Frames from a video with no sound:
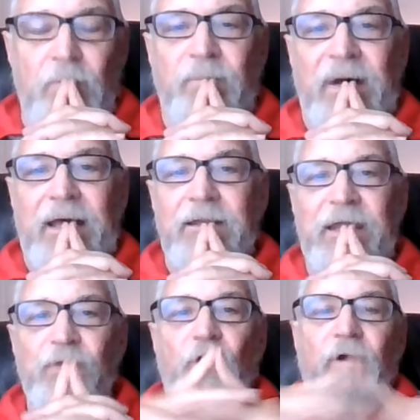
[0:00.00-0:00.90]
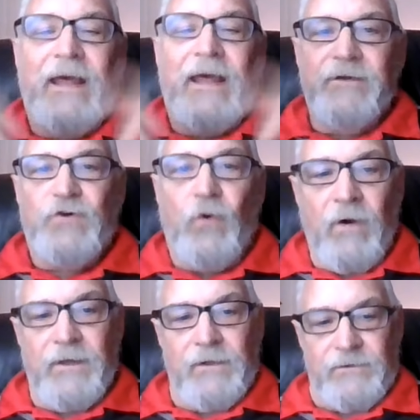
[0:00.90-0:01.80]
But he wrote
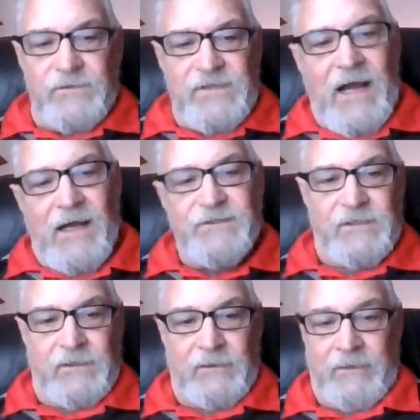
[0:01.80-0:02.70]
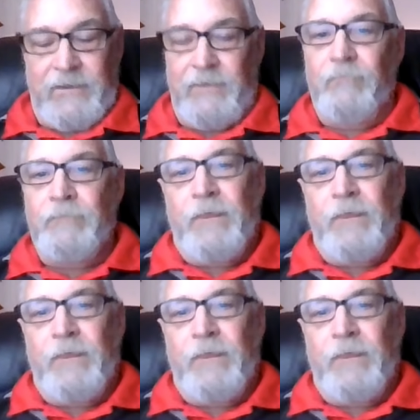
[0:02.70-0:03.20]
editorials constantly